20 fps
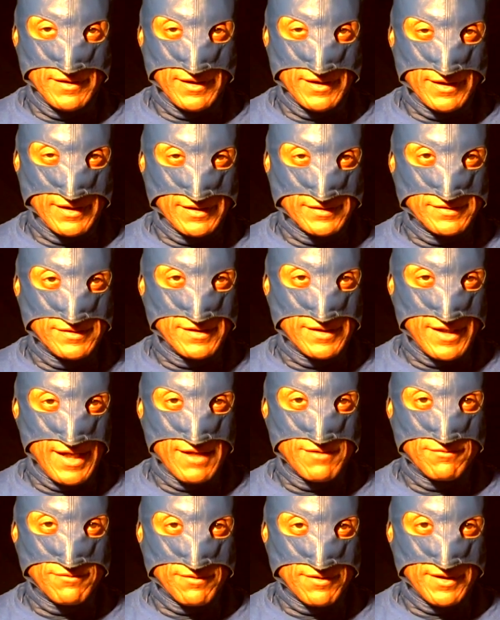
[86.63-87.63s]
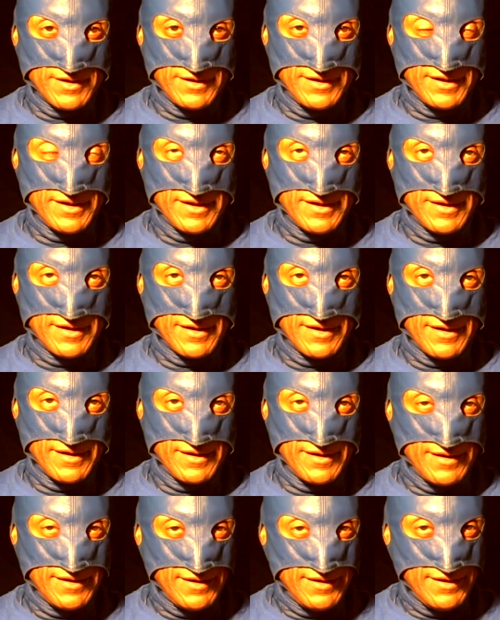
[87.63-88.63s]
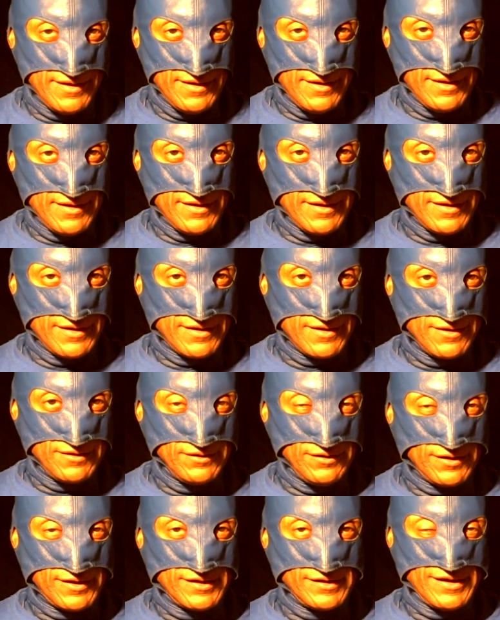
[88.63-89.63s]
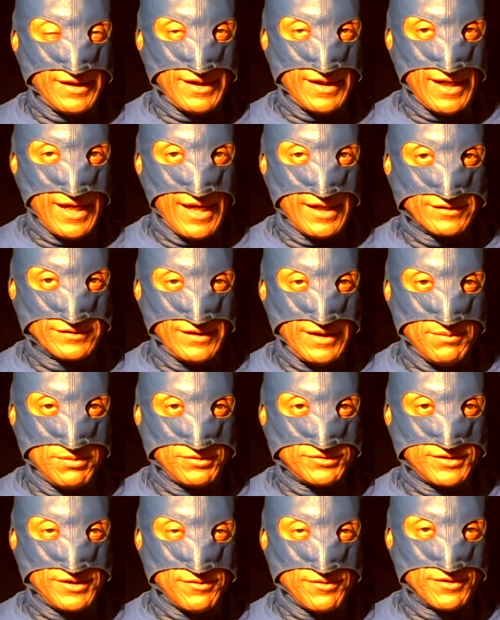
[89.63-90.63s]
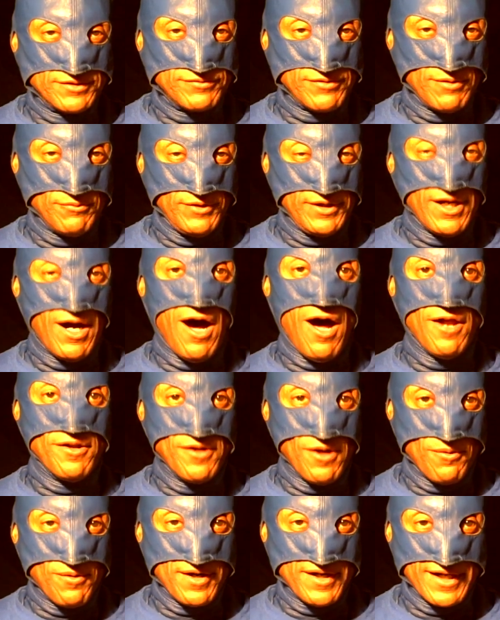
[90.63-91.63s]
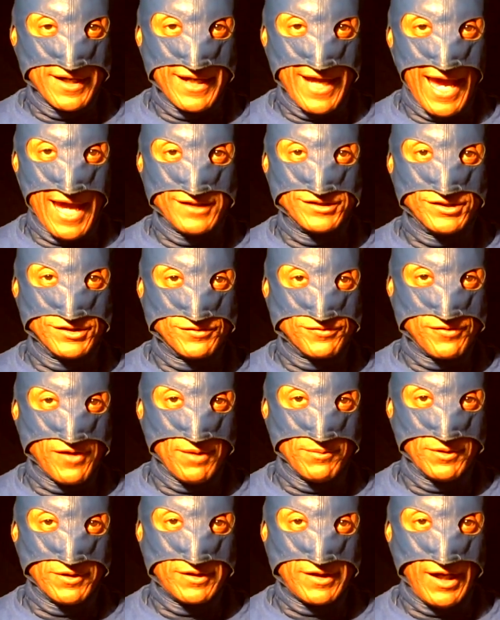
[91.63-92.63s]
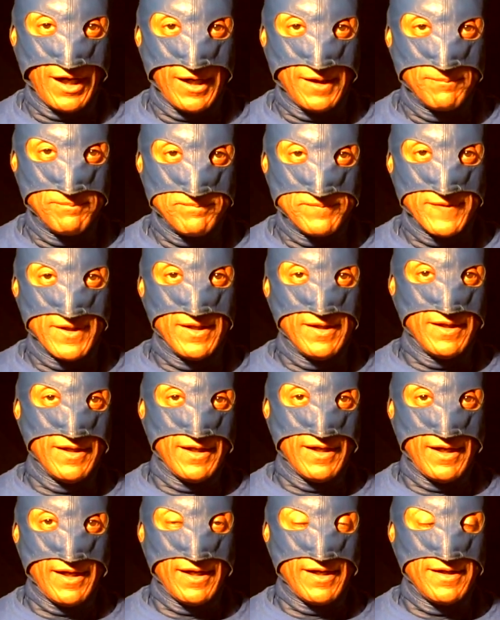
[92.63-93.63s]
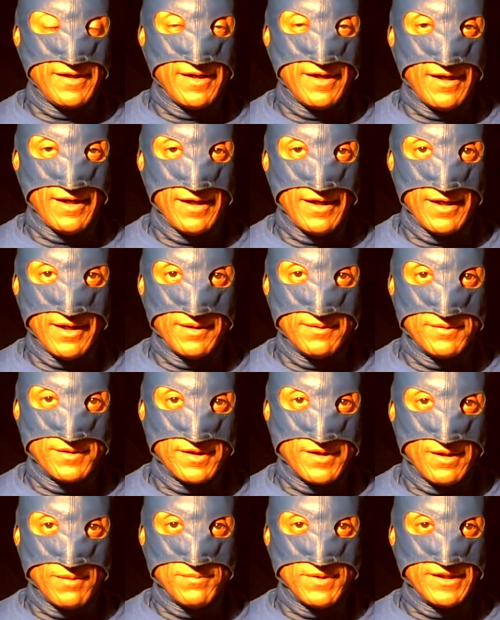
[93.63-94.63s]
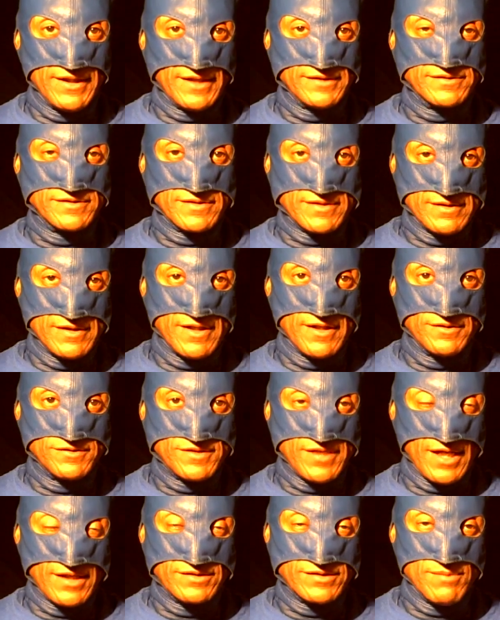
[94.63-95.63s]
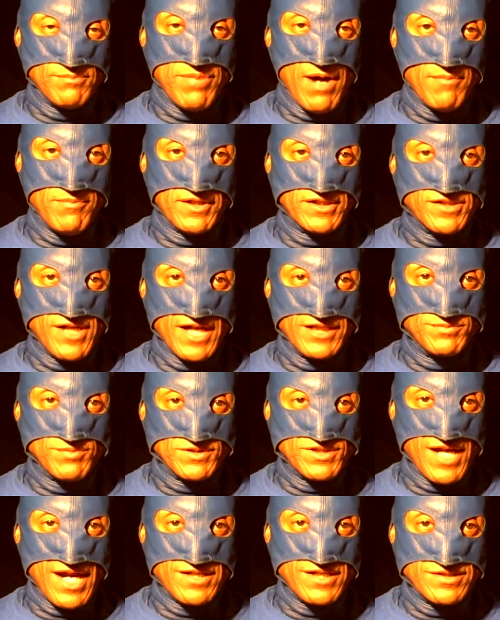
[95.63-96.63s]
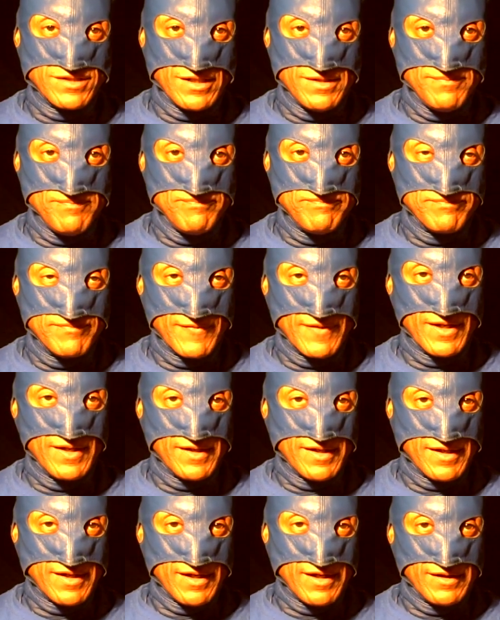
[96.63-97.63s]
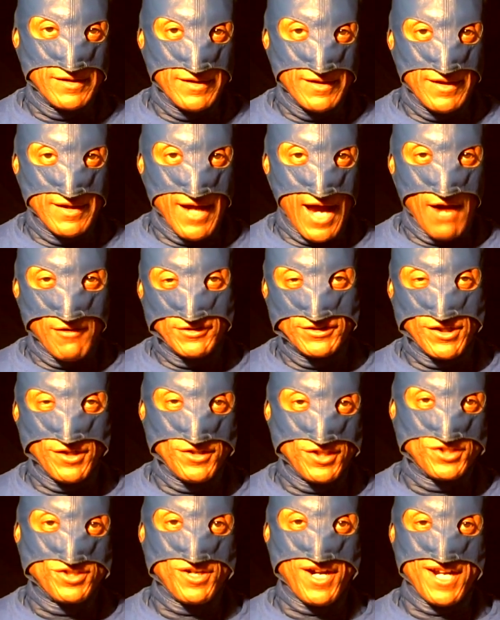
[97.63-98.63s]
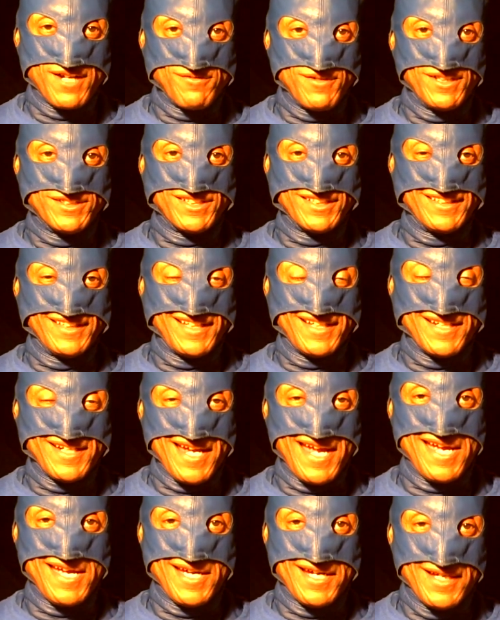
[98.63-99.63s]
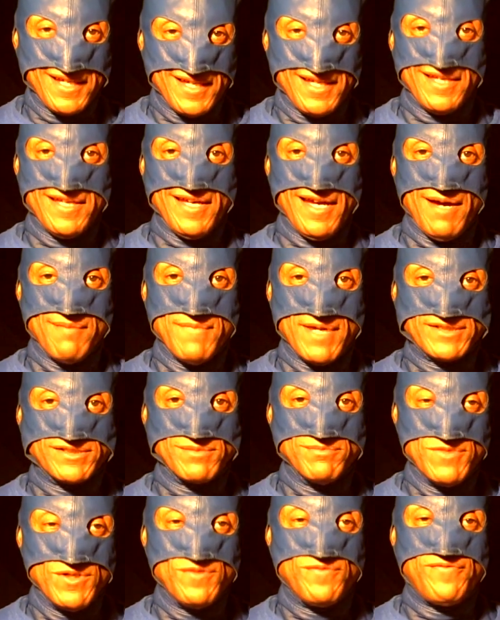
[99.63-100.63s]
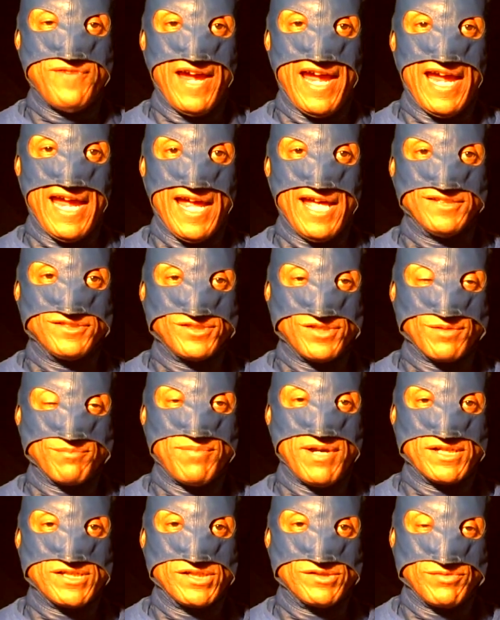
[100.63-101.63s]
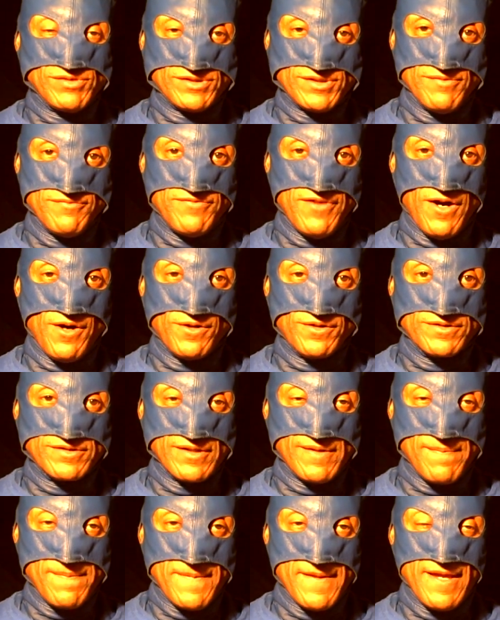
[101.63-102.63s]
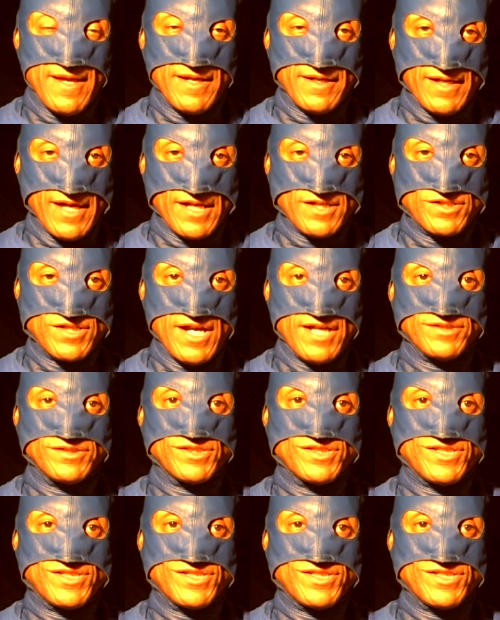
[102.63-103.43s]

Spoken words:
guess you can't really, look at the gas, like we see where it's from. We all know where the gas is from, okay? But let's, take some public transportation, I was on the train recently, yeah. I met some new fans, took pictures with some folks, and got a chance to